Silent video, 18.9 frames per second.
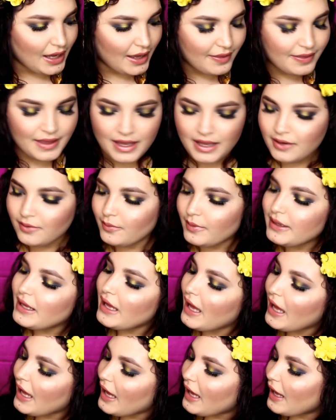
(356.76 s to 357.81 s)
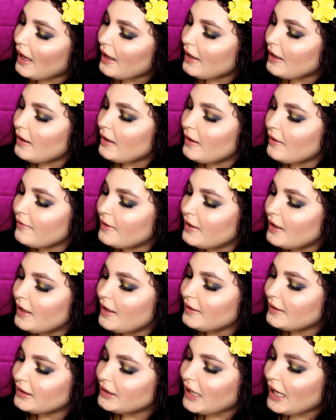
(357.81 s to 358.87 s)
And then we have
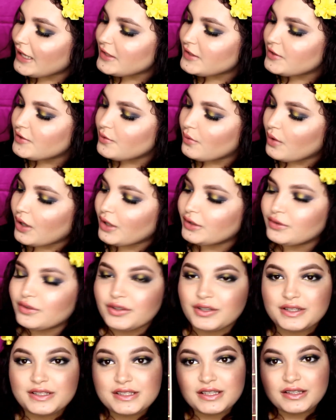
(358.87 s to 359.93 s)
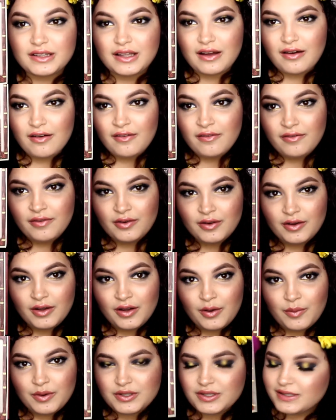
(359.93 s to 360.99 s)
Lasso or Learn to Love,
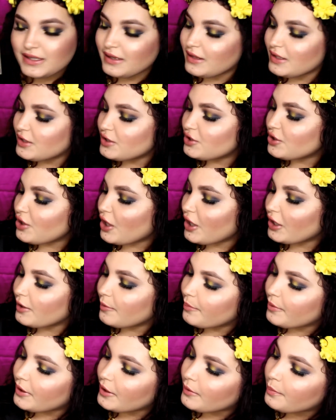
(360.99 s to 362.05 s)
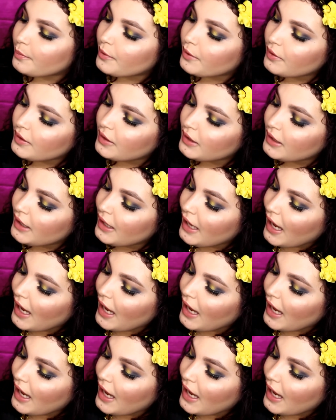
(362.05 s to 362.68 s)
which is like this dark purple,